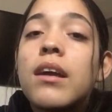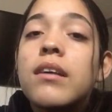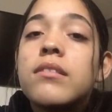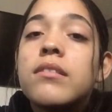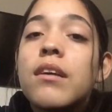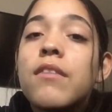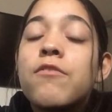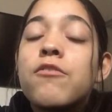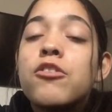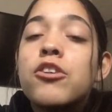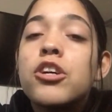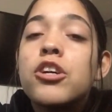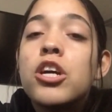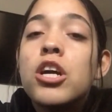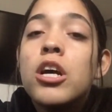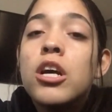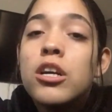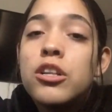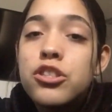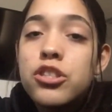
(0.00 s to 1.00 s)
except for
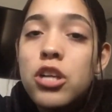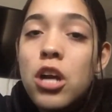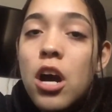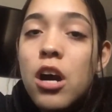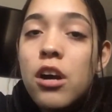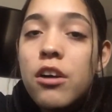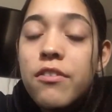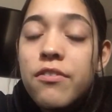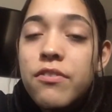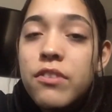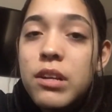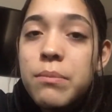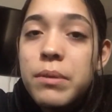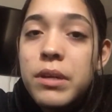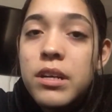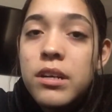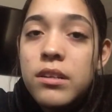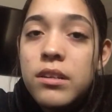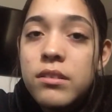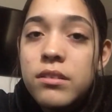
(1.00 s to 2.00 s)
geography,
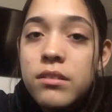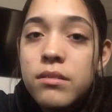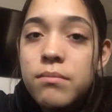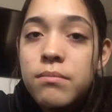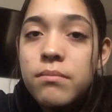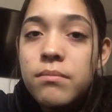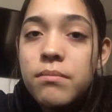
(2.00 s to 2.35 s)
because